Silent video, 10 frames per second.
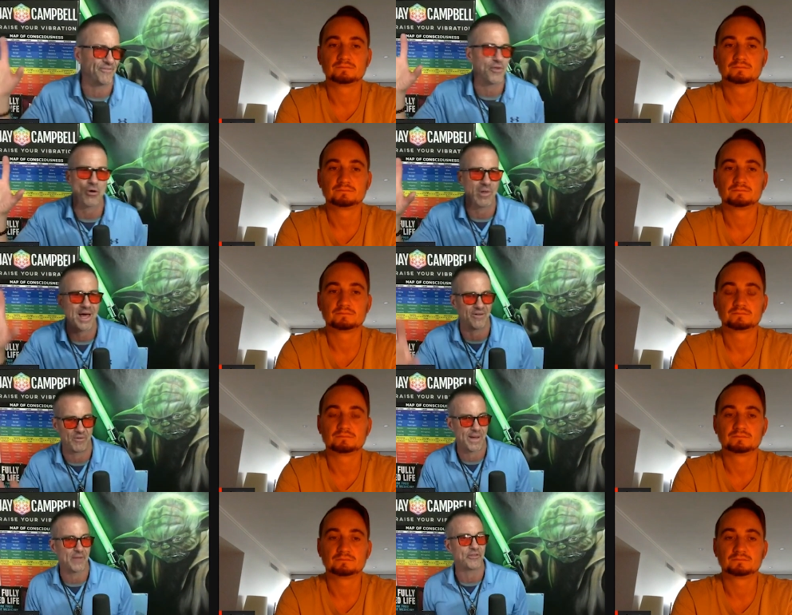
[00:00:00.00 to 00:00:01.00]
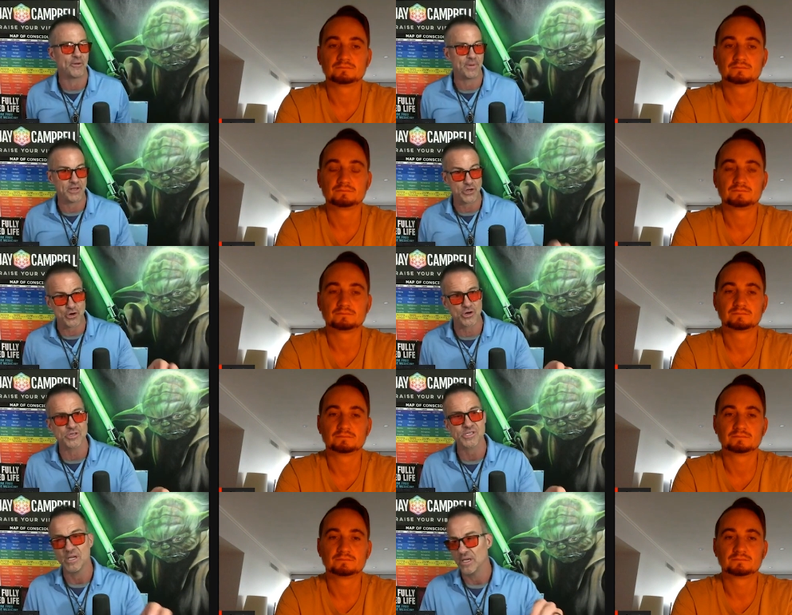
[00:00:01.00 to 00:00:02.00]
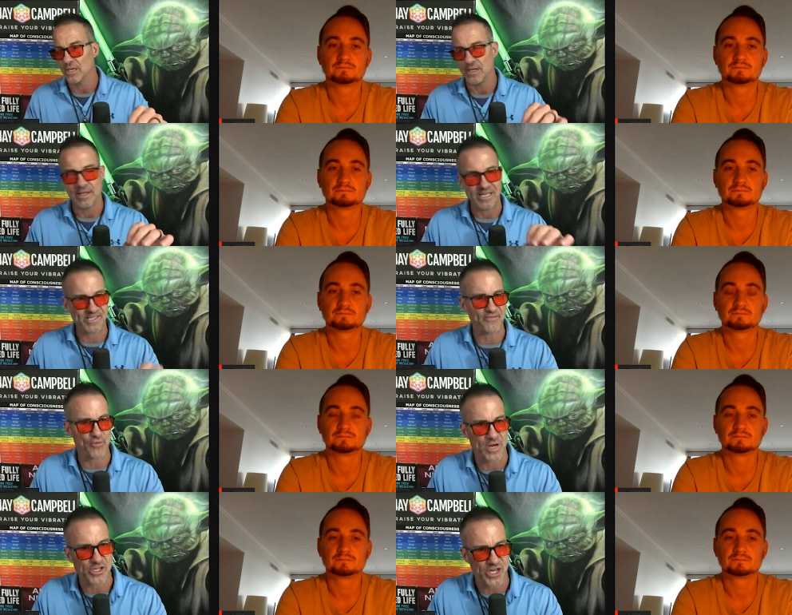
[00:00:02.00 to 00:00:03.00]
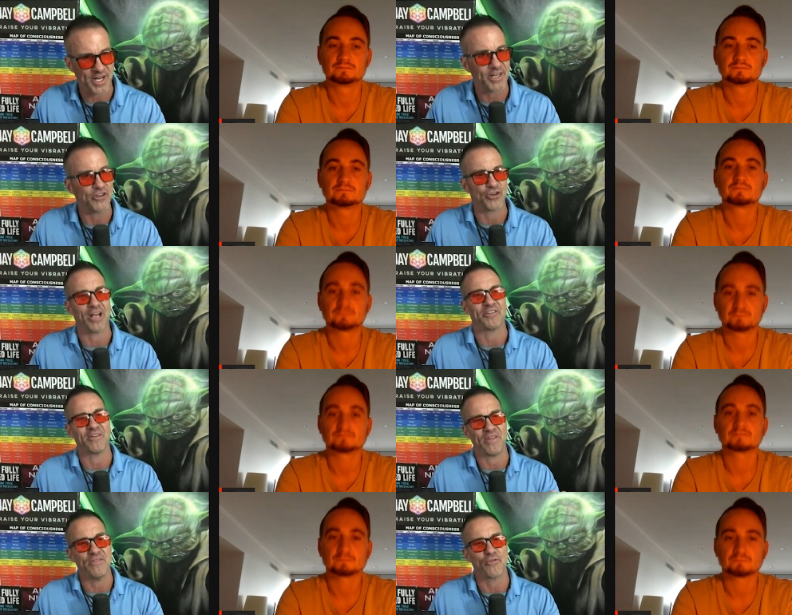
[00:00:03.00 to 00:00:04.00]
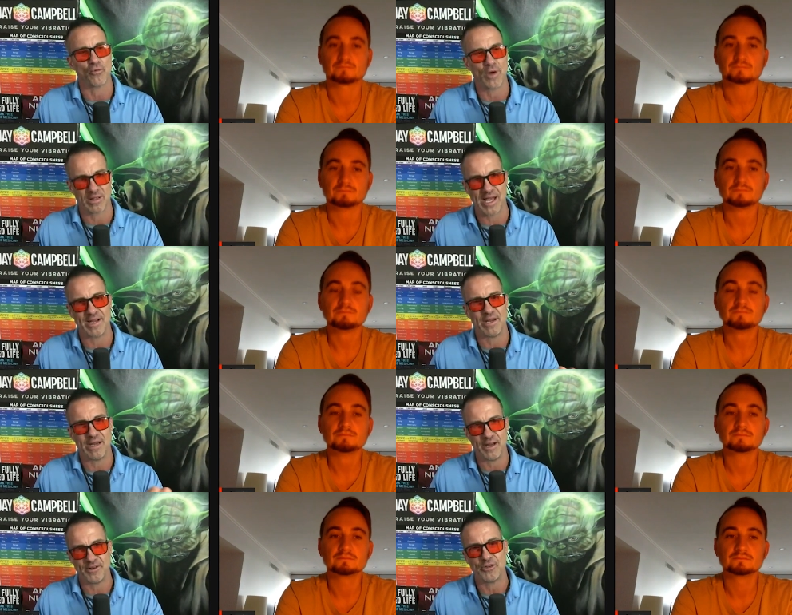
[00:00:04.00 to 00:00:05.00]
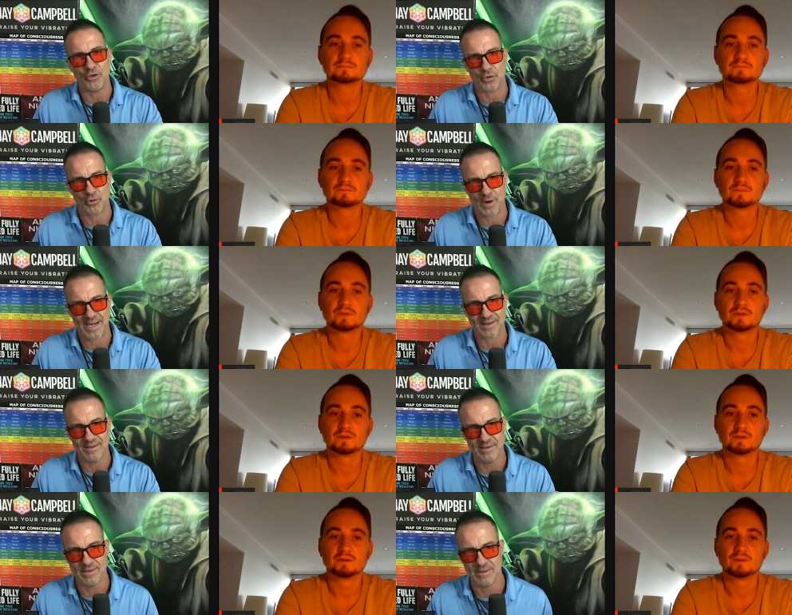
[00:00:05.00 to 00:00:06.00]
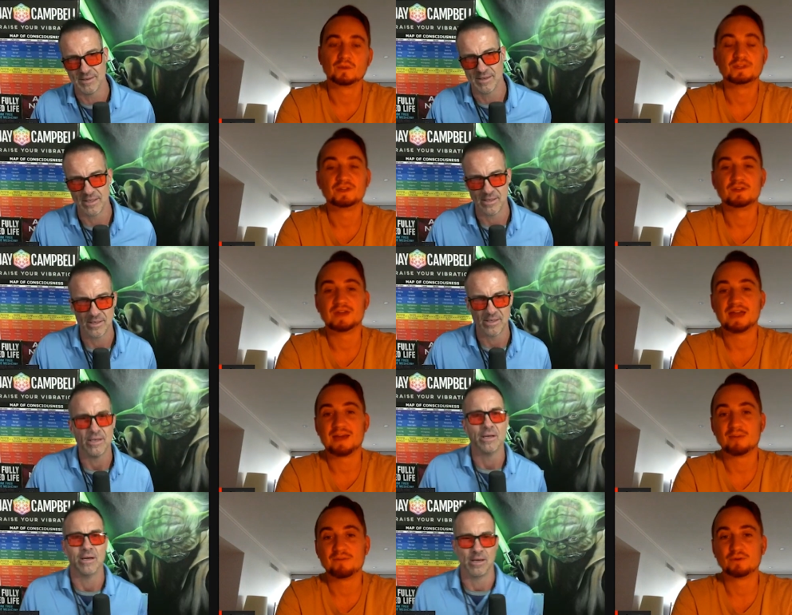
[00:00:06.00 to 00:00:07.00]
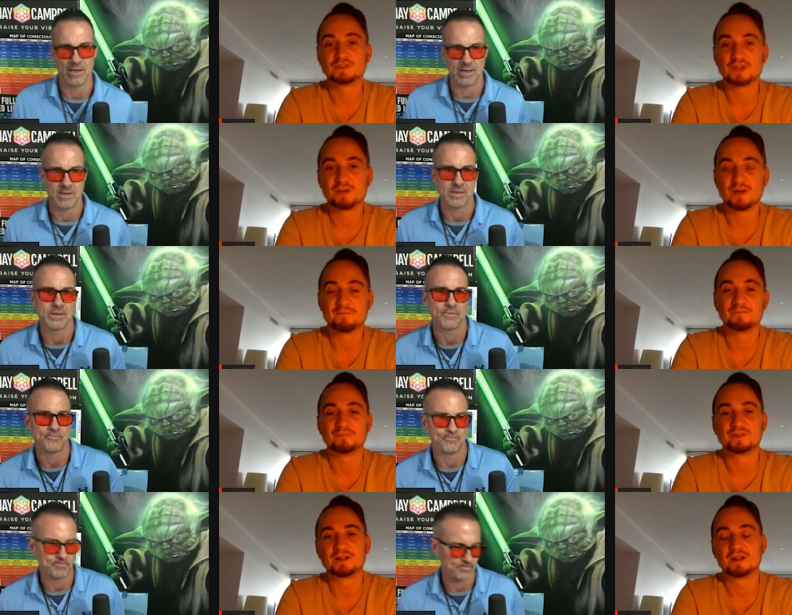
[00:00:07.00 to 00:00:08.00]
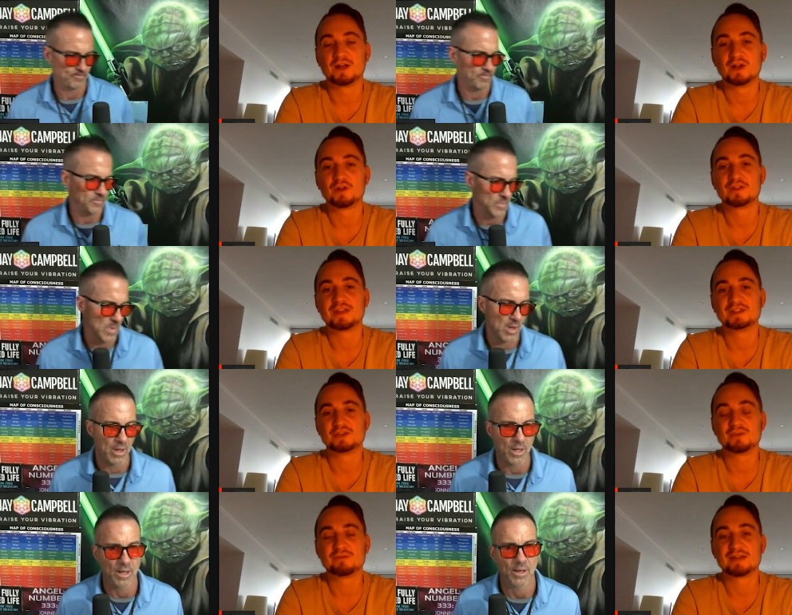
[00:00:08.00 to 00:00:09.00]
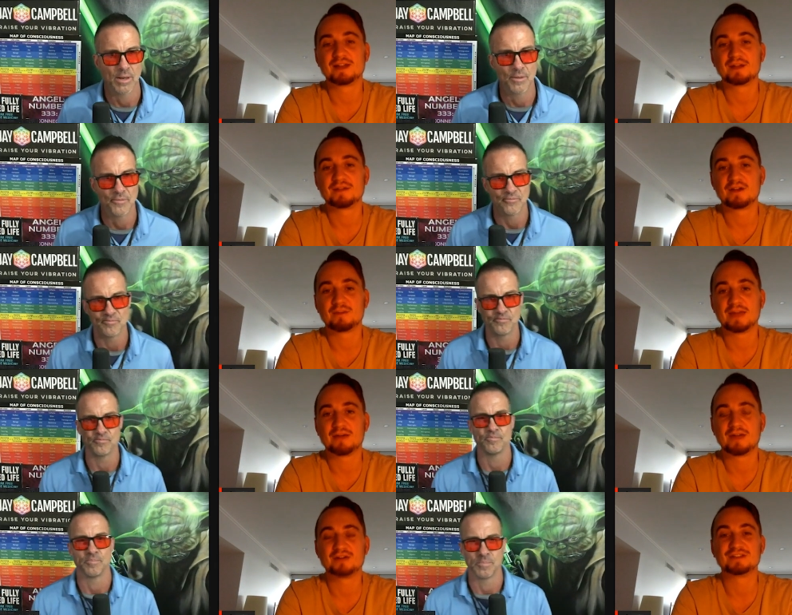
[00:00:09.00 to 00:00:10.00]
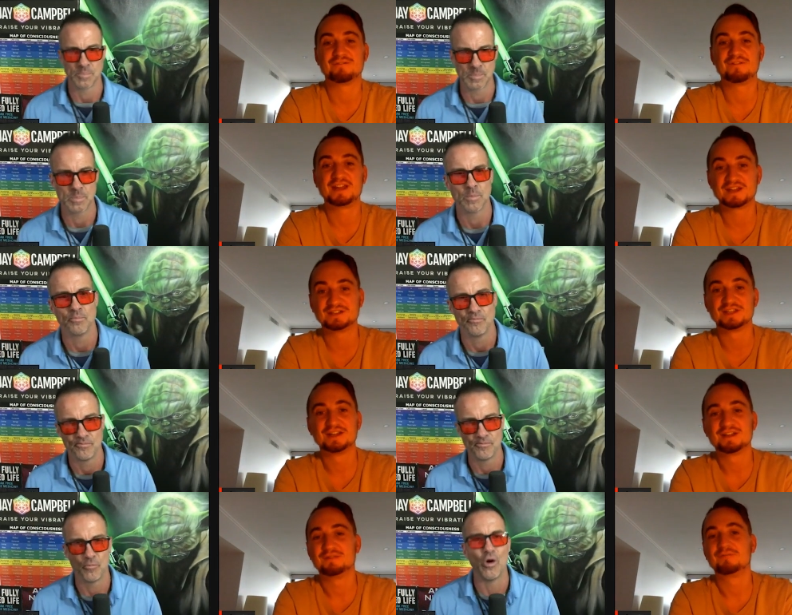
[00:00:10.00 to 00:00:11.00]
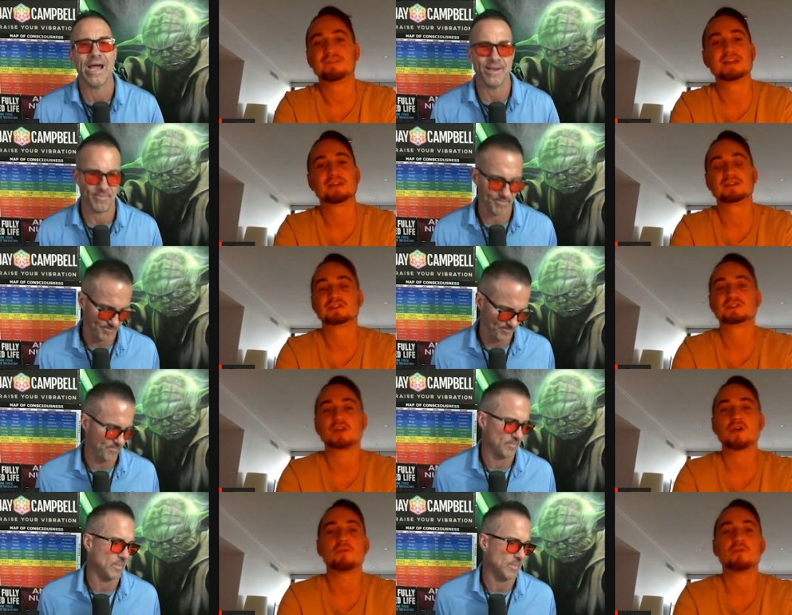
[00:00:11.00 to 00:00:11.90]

Speaker 1: there are a lot of them out there. But yours is differentiated because you guys have infrared light in it too, correct?
Speaker 2: We do, yeah, and we've also um, a lot of the issue with red light therapy out there is it flickers. Right. Flicker is so